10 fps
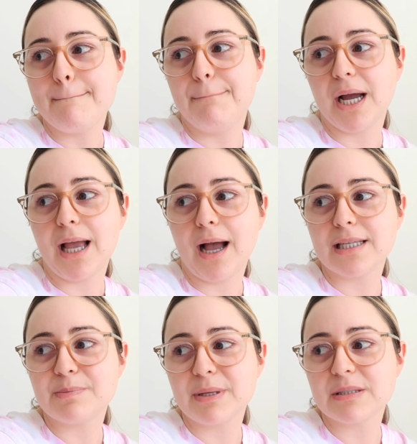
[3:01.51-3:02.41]
But yeah,
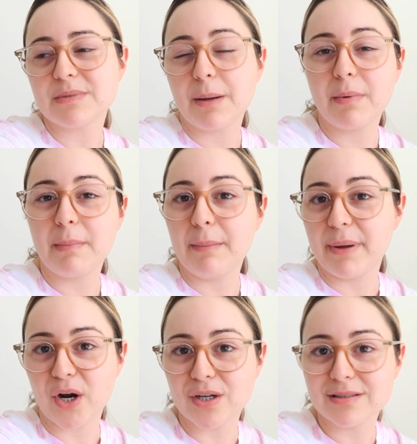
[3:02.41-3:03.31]
I spent some time with my
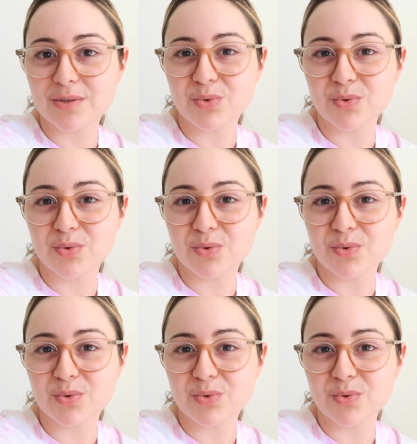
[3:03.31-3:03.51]
parents.